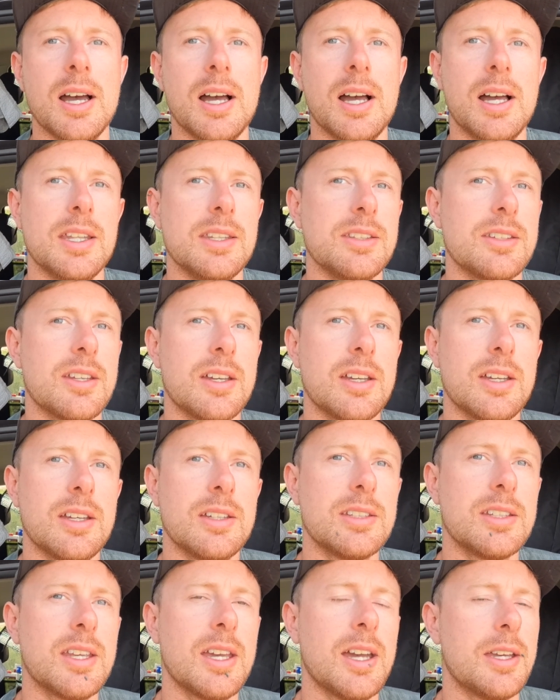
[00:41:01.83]

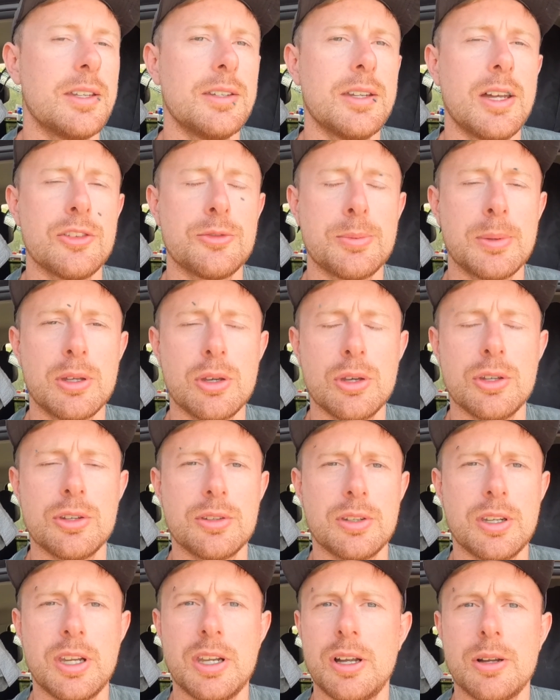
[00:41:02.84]
And yeah, no, it's been good,
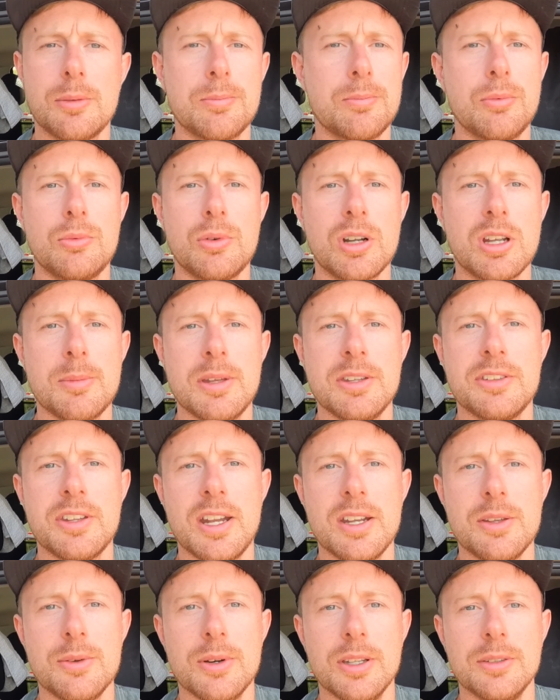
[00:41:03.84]
and I recommend to
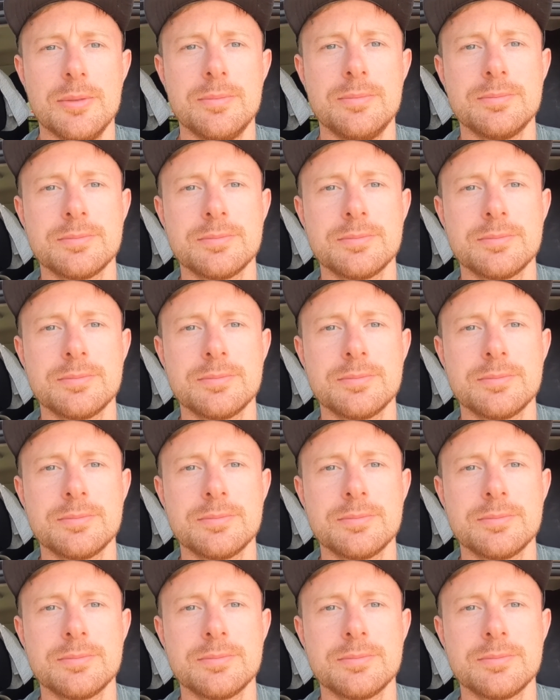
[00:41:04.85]
anyone.